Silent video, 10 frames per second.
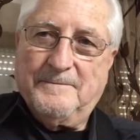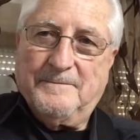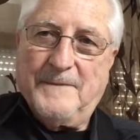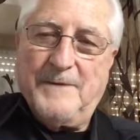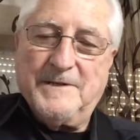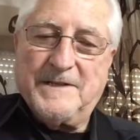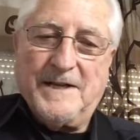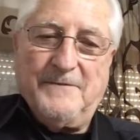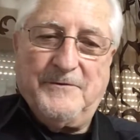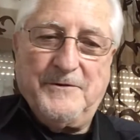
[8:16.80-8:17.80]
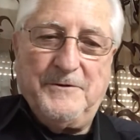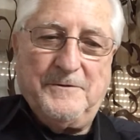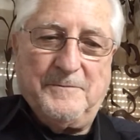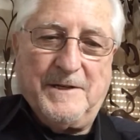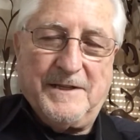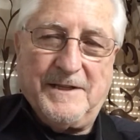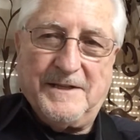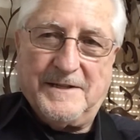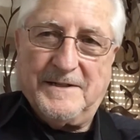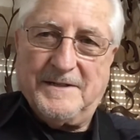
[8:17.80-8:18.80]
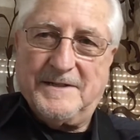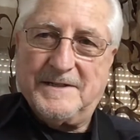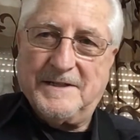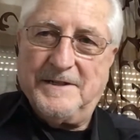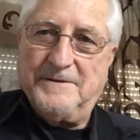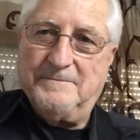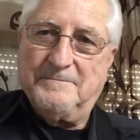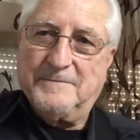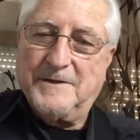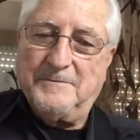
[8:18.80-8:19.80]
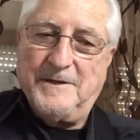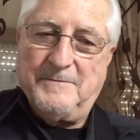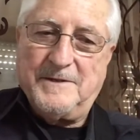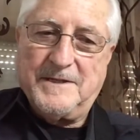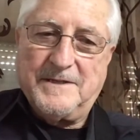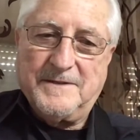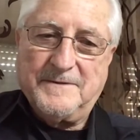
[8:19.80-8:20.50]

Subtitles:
Maybe it's time for you to make that same commitment.